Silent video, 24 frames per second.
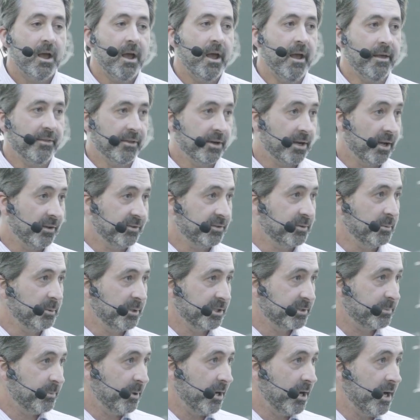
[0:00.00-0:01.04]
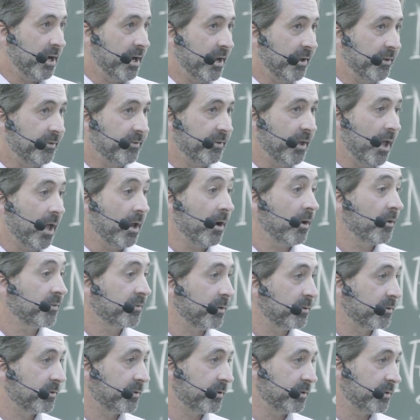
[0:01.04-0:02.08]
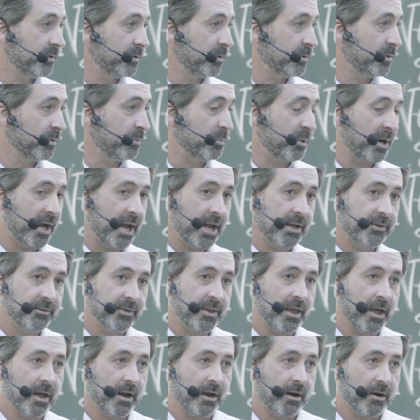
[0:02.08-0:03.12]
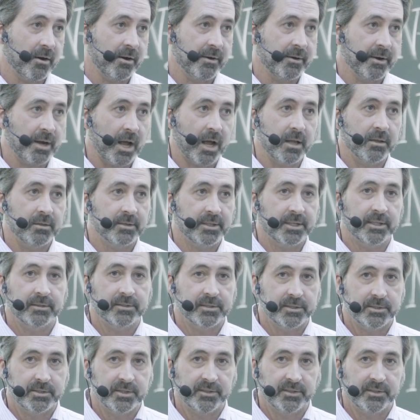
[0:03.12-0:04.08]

and the customer experience, and also to brands that are not looking to